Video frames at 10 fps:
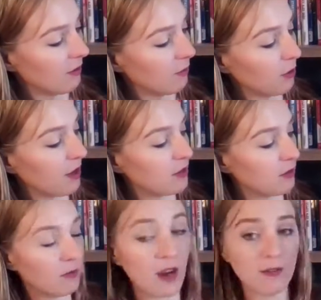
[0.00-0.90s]

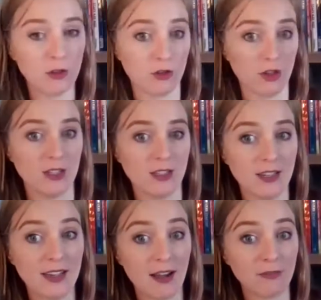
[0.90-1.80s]
4,500
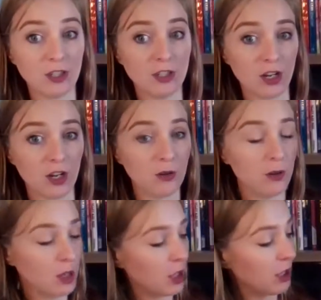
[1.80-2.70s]
left to do.
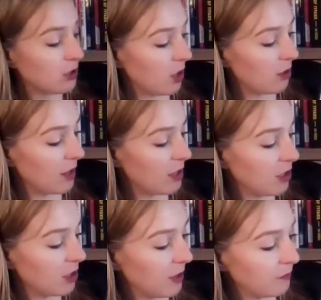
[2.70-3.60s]
So then
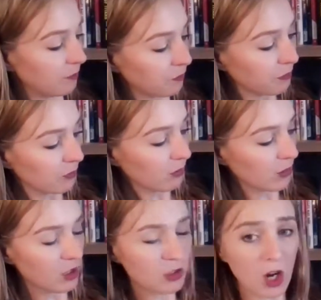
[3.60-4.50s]
you can
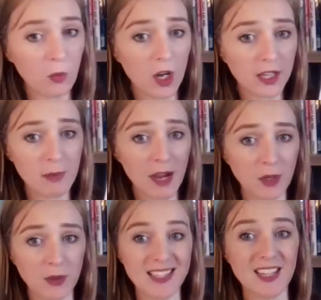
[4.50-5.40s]
start working
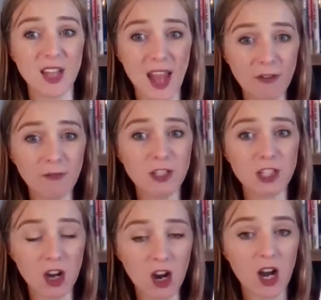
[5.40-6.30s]
backwards then. So every
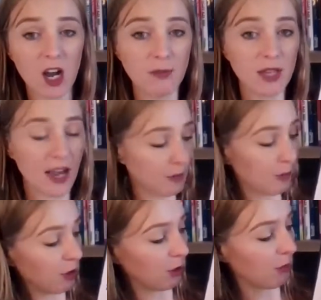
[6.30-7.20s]
time you have a
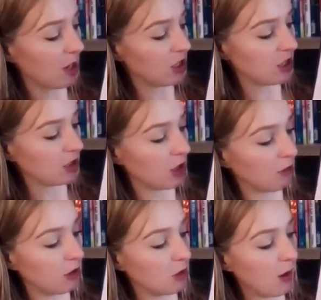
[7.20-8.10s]
product purchase
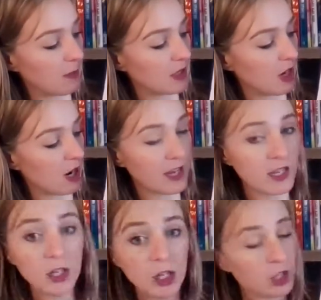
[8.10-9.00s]
go through your website,
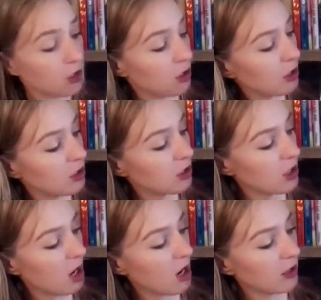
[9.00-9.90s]
you can
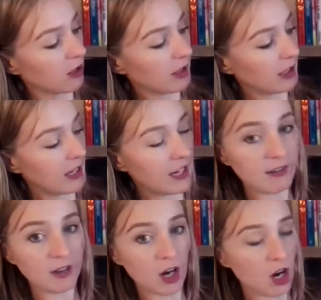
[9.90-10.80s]
start
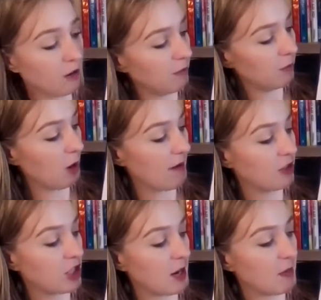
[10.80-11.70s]
clearing off
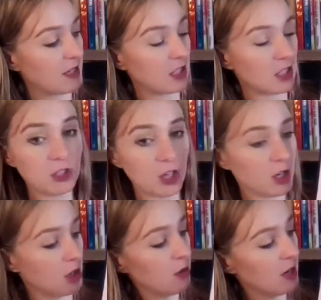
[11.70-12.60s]
whatever shape it is that you
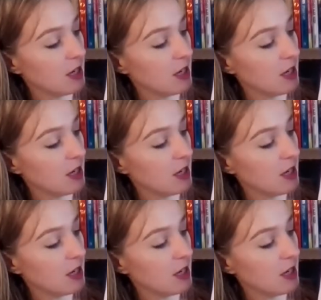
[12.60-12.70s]
do